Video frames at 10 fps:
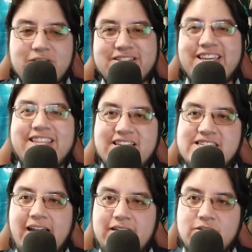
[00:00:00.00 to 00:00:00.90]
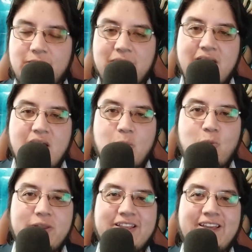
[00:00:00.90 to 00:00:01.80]
It's obviously in the title.
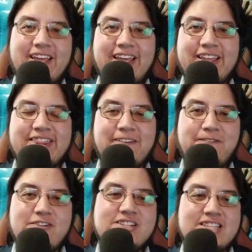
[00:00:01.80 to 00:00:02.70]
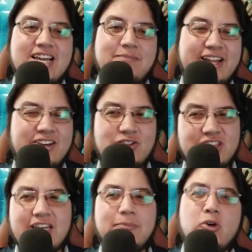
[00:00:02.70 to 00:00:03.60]
When the first time,
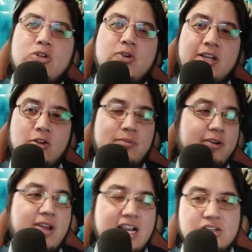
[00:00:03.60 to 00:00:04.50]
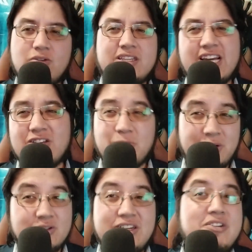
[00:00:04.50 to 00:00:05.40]
and I don't think I'm going to include my reaction to the
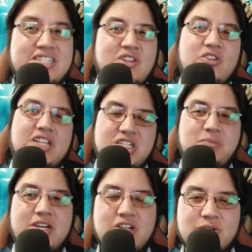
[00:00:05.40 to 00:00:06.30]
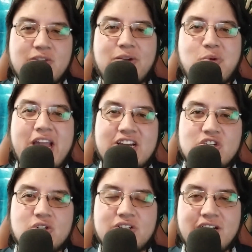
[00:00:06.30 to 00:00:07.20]
title because there is nothing special to that
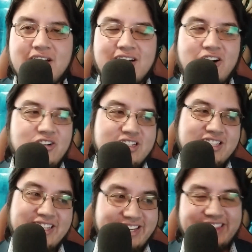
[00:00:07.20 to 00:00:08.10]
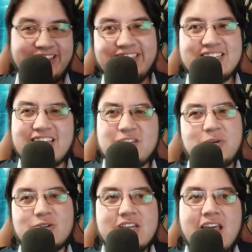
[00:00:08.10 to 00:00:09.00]
reaction, honestly, in
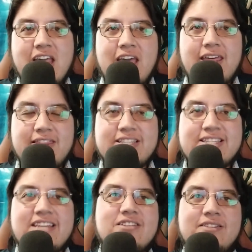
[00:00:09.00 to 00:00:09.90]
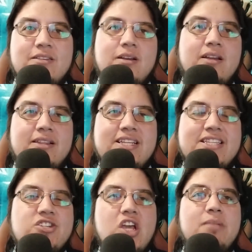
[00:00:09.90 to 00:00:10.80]
this case, because the title
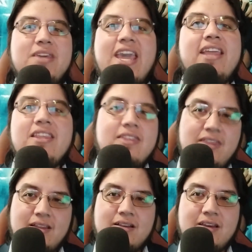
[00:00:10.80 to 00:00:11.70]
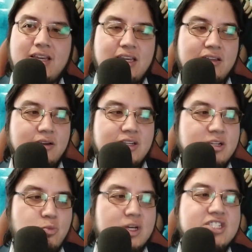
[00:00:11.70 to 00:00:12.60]
didn't tell me anything.
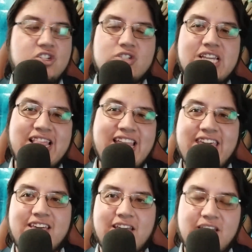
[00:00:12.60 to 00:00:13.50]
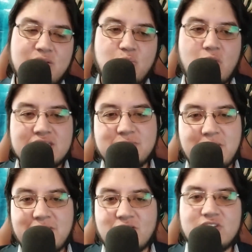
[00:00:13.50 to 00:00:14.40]
It was just a lake. It
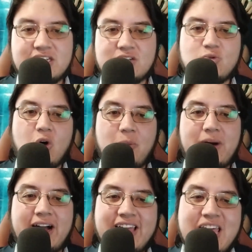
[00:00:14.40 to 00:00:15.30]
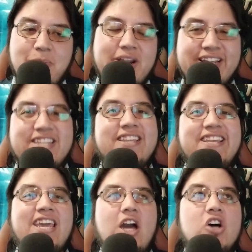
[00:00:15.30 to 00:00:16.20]
was maybe connected to Appa, but
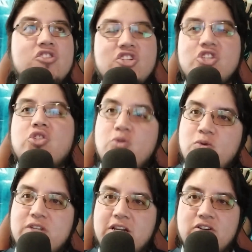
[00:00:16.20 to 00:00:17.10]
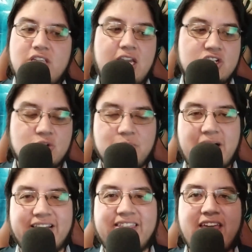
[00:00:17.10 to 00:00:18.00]
I didn't understood the
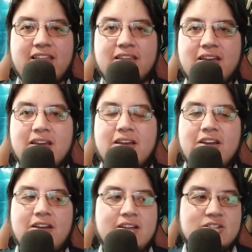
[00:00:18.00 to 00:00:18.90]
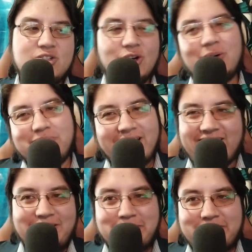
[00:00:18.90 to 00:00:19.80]
connection back then.
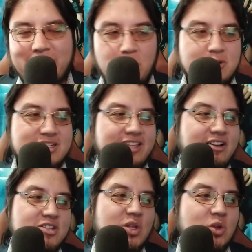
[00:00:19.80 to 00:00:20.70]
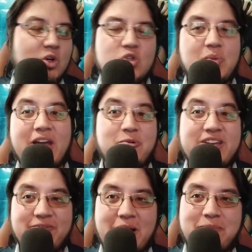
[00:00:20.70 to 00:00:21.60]
So yeah, obviously there is not going to
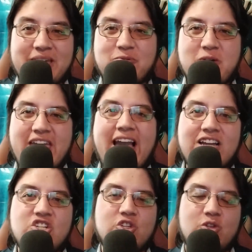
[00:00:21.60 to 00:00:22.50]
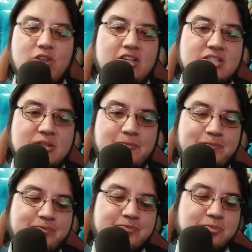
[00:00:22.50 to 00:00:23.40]
be a big reaction to
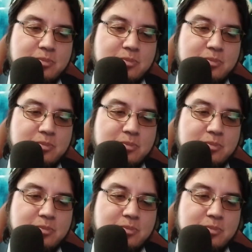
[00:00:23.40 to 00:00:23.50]
this.